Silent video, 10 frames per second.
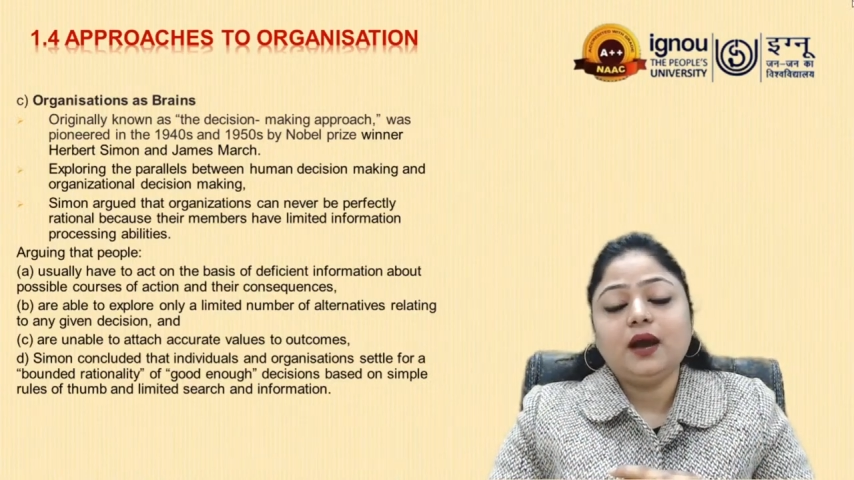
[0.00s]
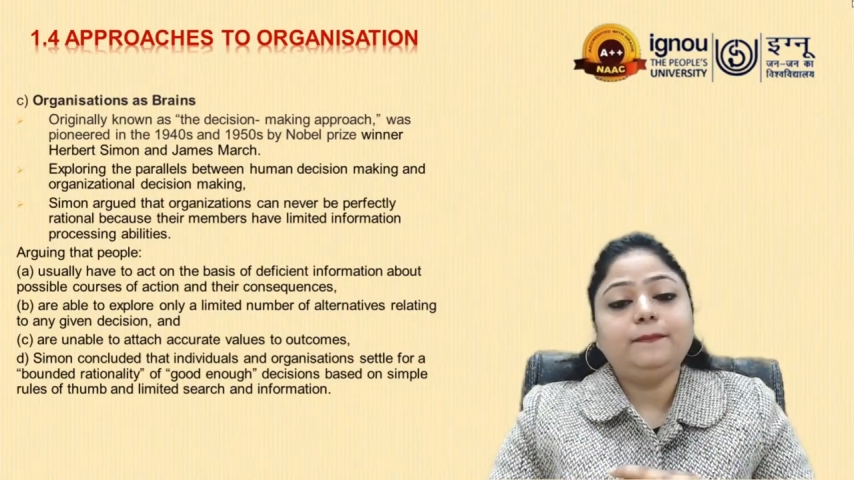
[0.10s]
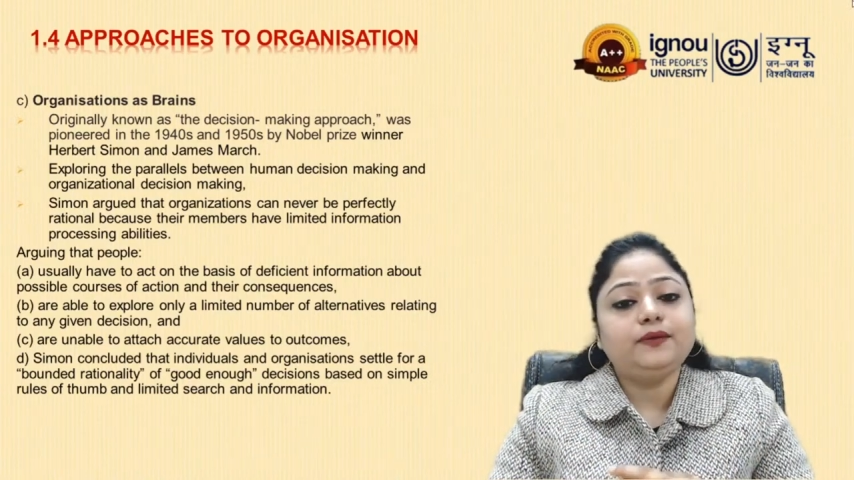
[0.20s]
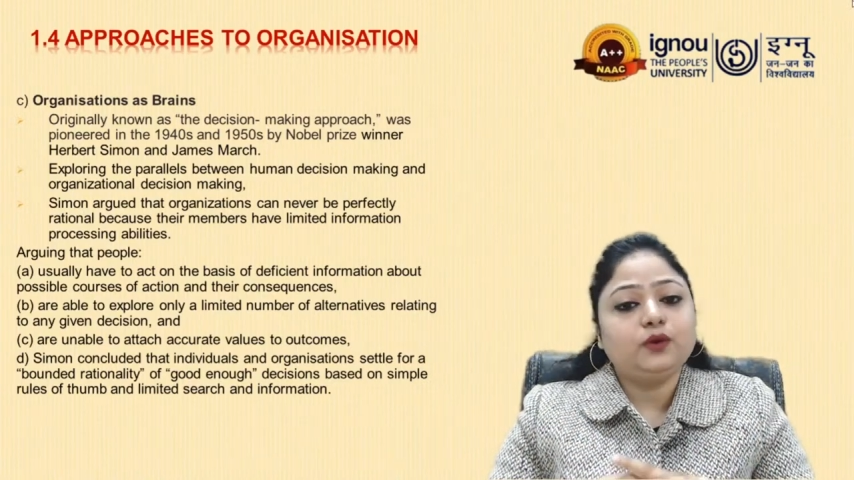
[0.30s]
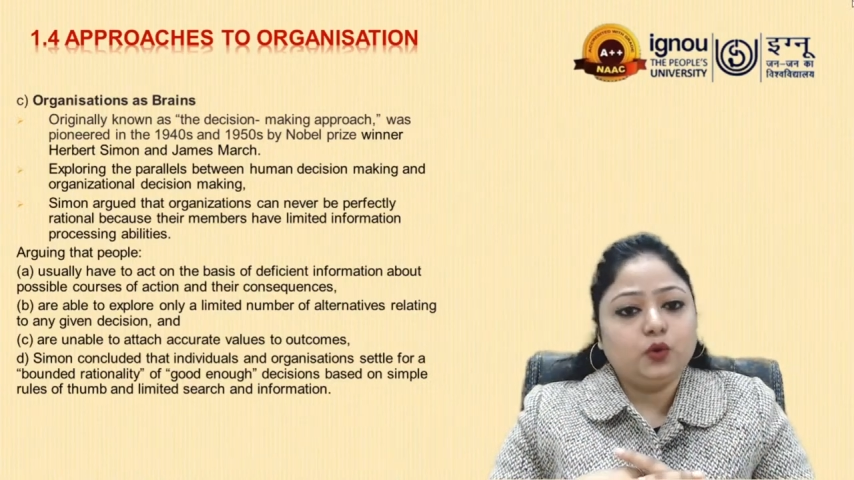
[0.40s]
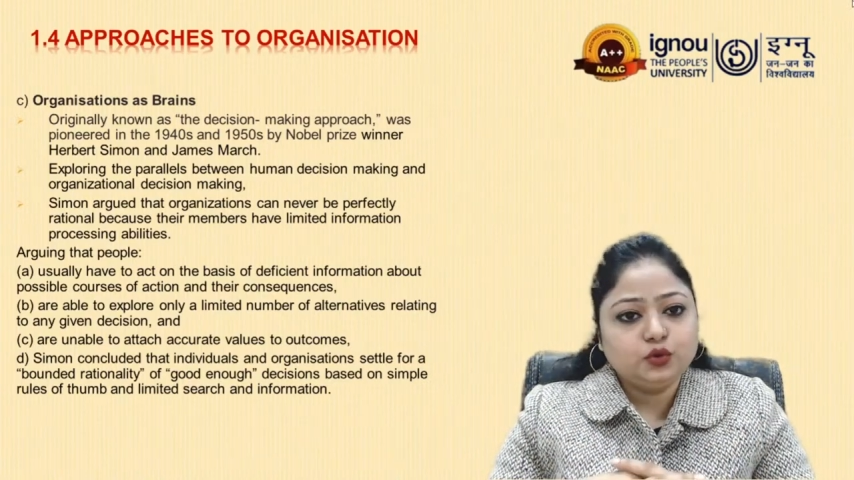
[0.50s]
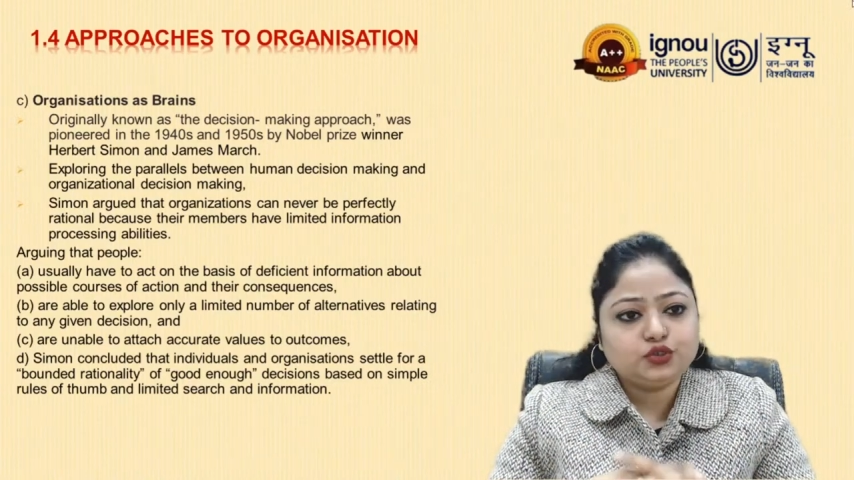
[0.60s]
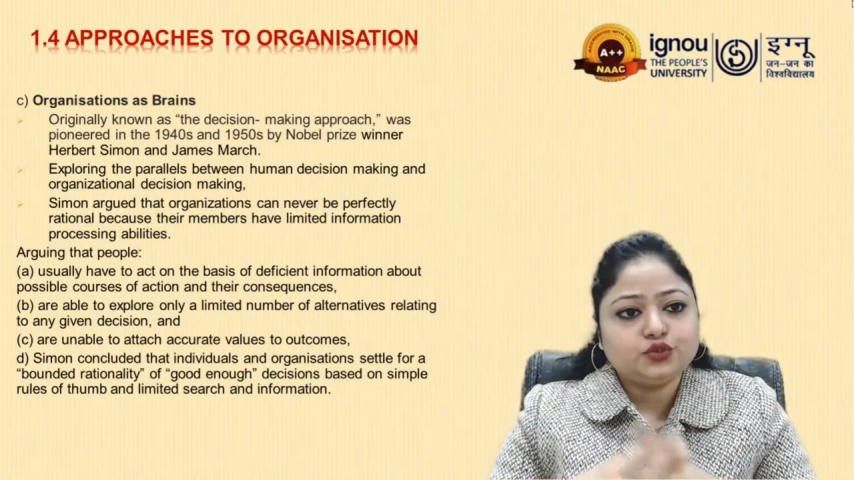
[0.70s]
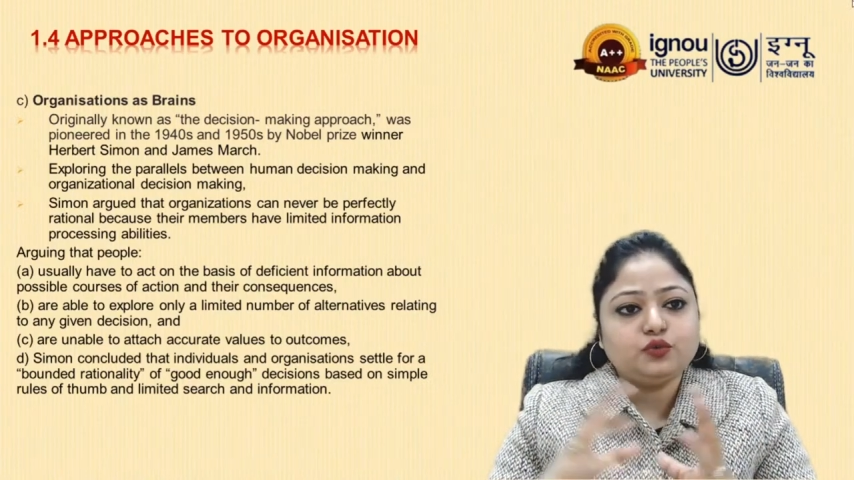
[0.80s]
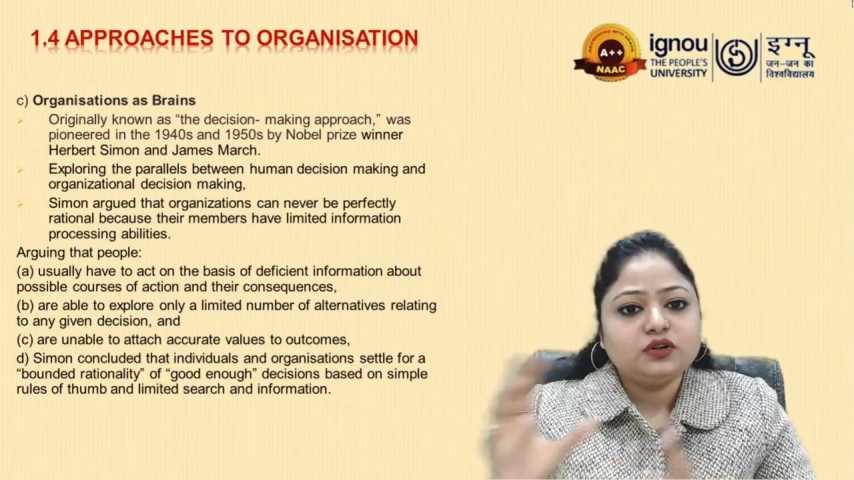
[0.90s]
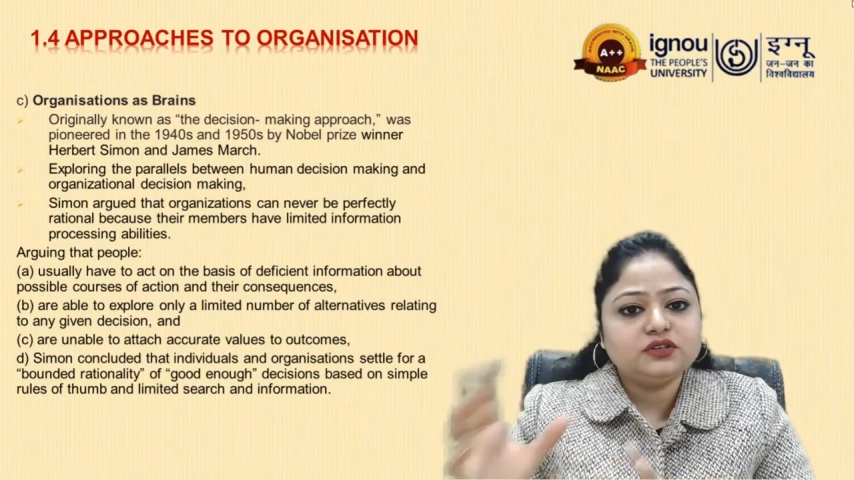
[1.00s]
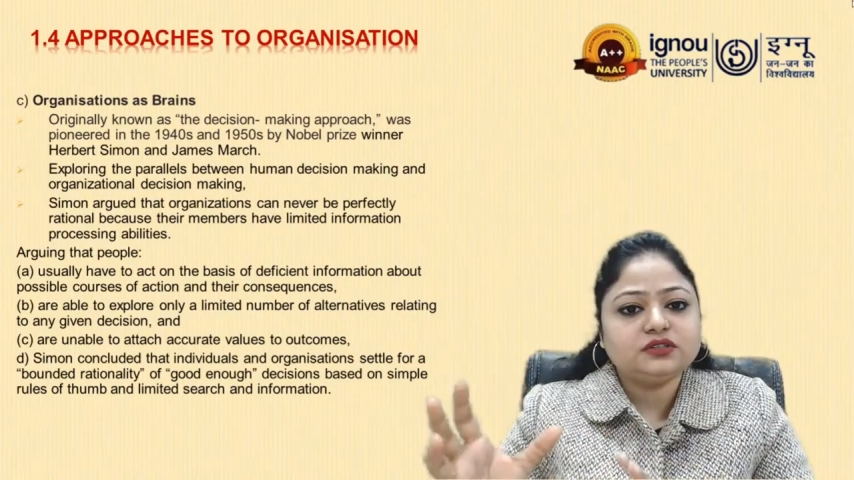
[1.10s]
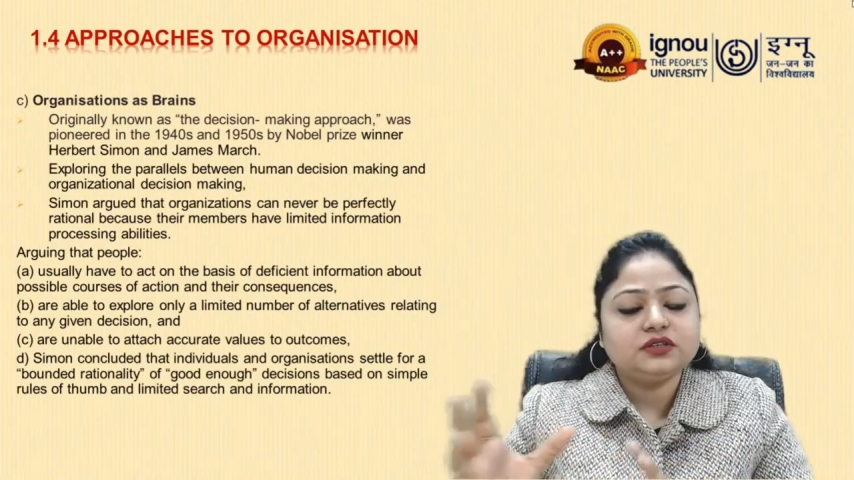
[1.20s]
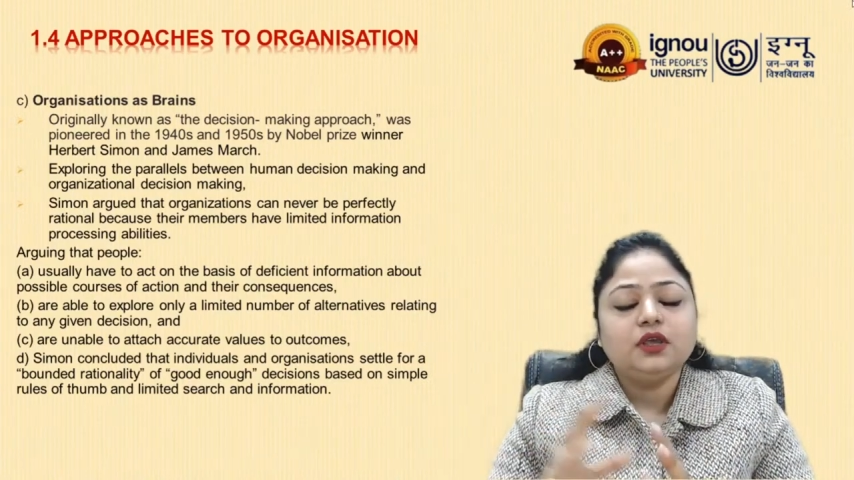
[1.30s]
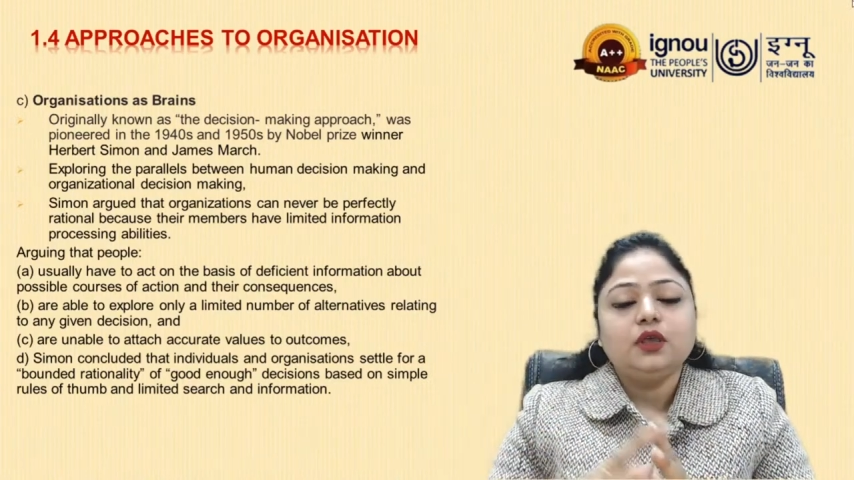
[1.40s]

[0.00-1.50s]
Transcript: approach towards